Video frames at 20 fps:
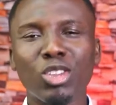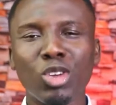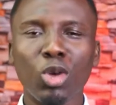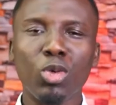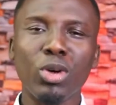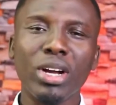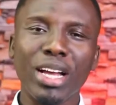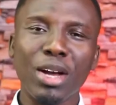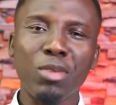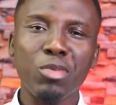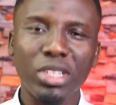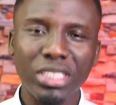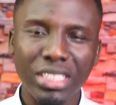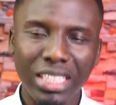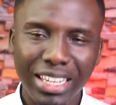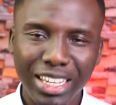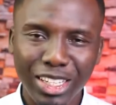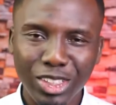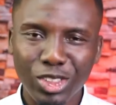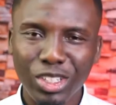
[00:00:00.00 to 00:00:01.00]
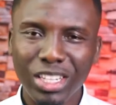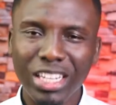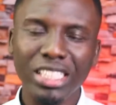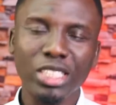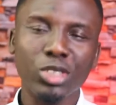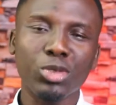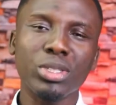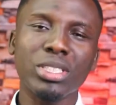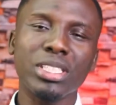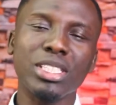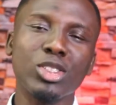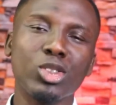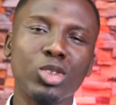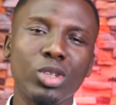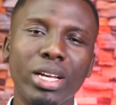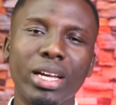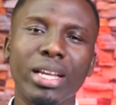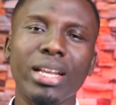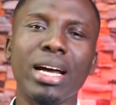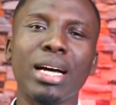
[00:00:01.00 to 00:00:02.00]
You are welcome once again to Let's Reason
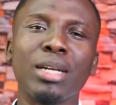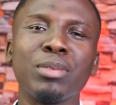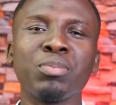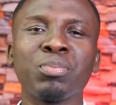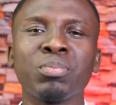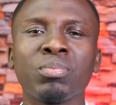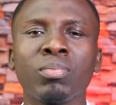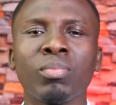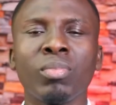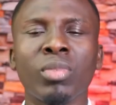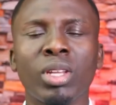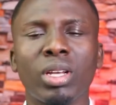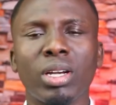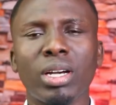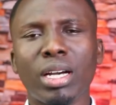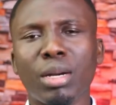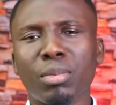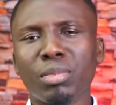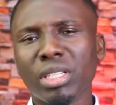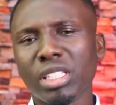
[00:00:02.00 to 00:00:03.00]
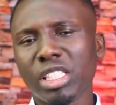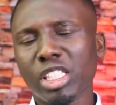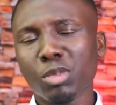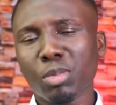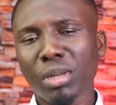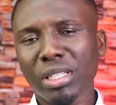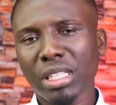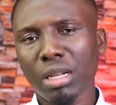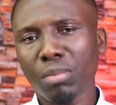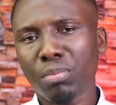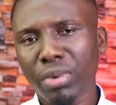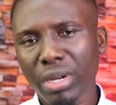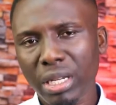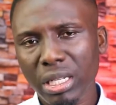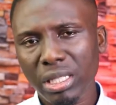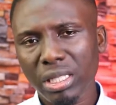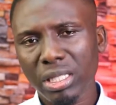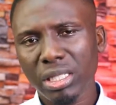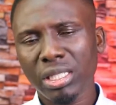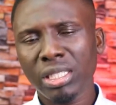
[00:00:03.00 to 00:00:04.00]
Together. This is Pastor
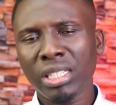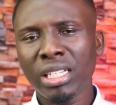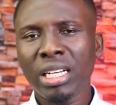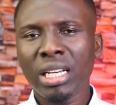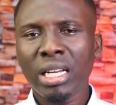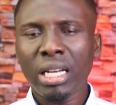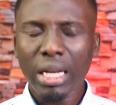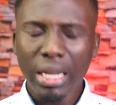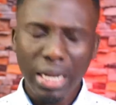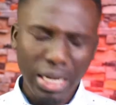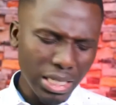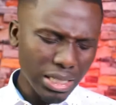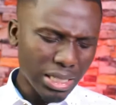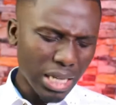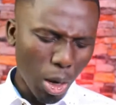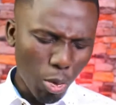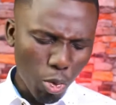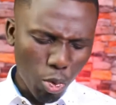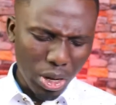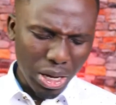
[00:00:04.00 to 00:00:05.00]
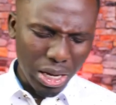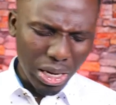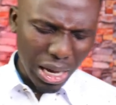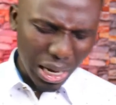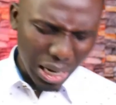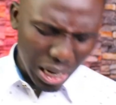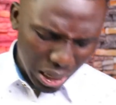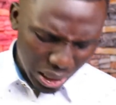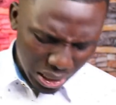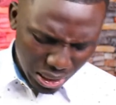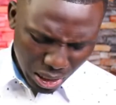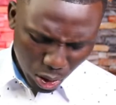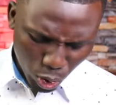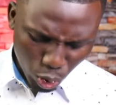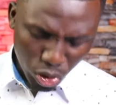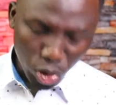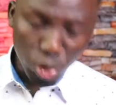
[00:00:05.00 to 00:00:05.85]
Prince, and anytime we gather here, we